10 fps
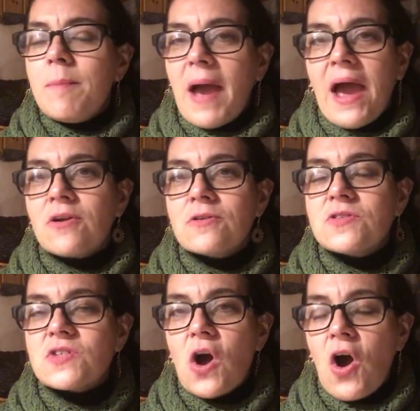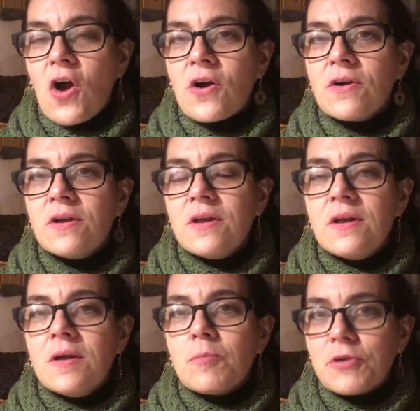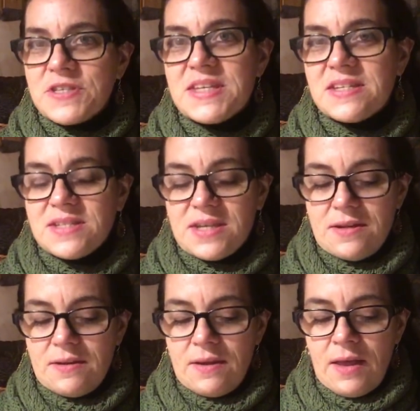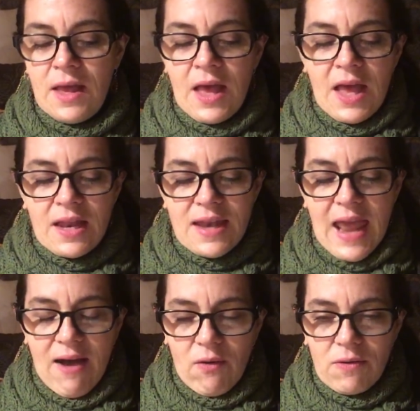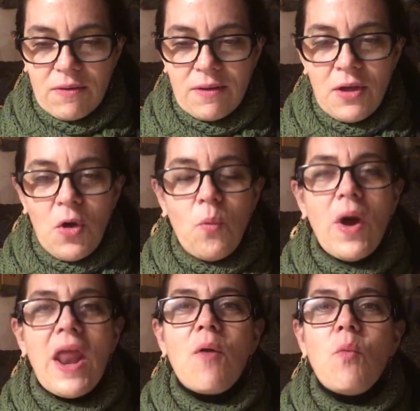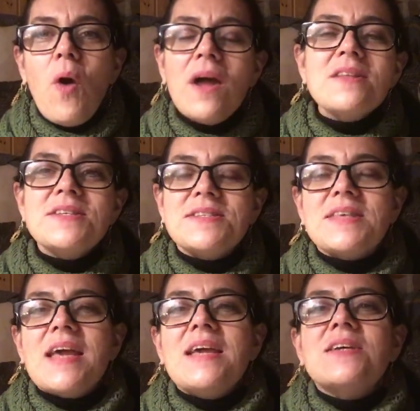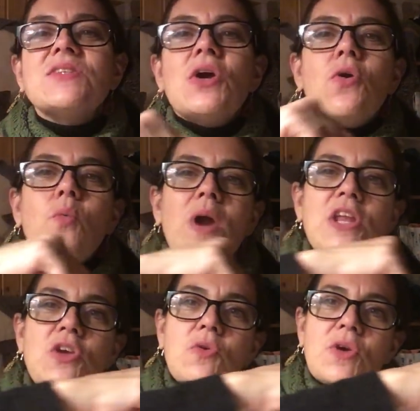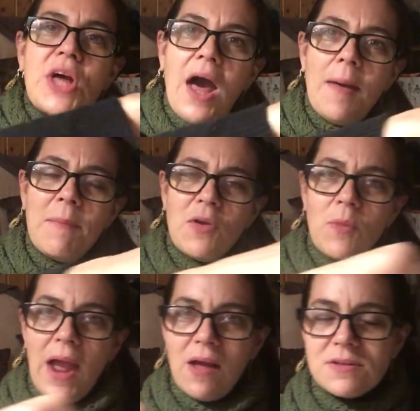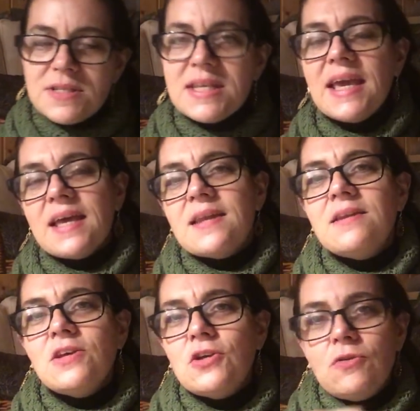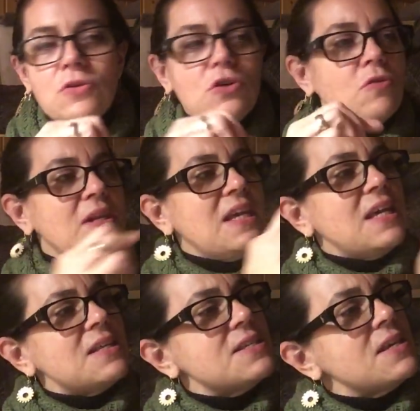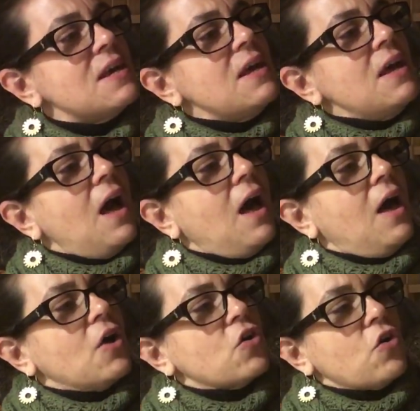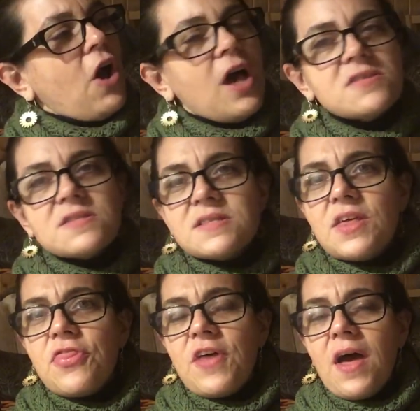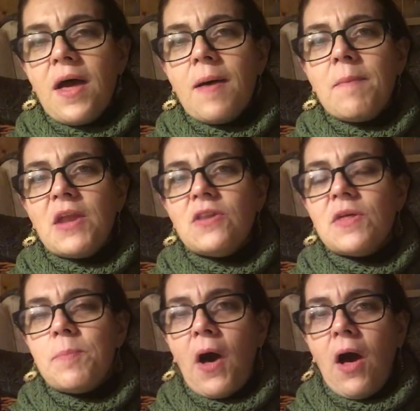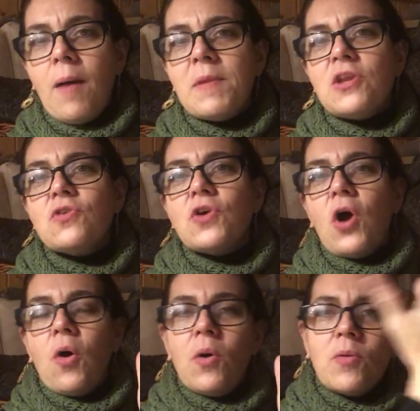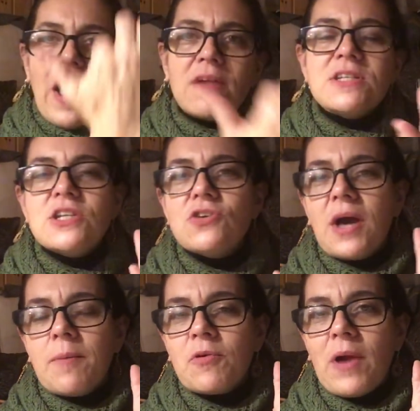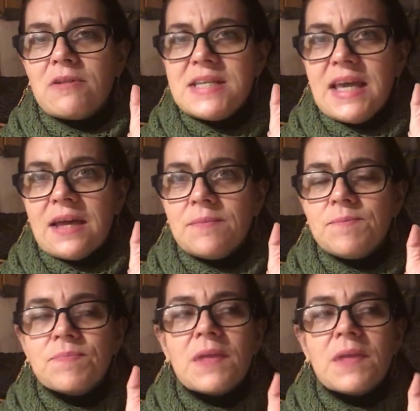patterns are presented. Now, what I want to say is, when you come around again, you knit across the thumb and the palm, and you go around and you come around again,